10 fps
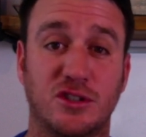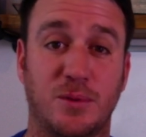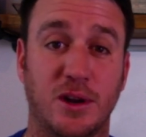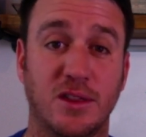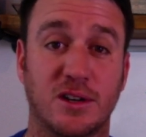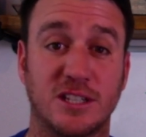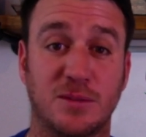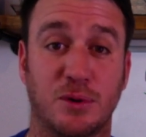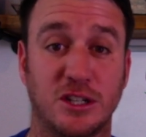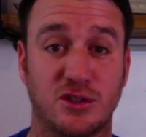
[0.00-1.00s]
support either because that's
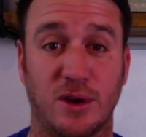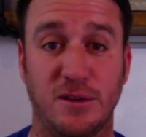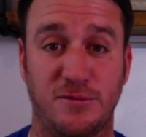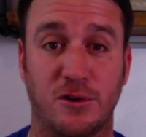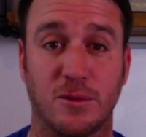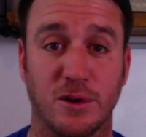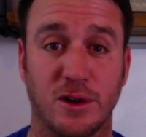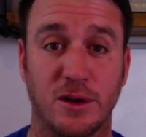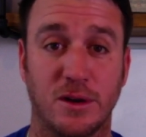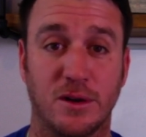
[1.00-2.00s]
pretty straightforward,
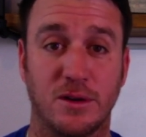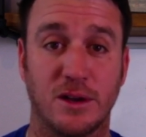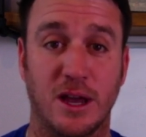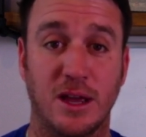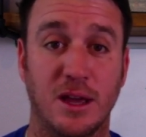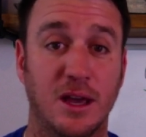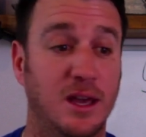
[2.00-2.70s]
okay?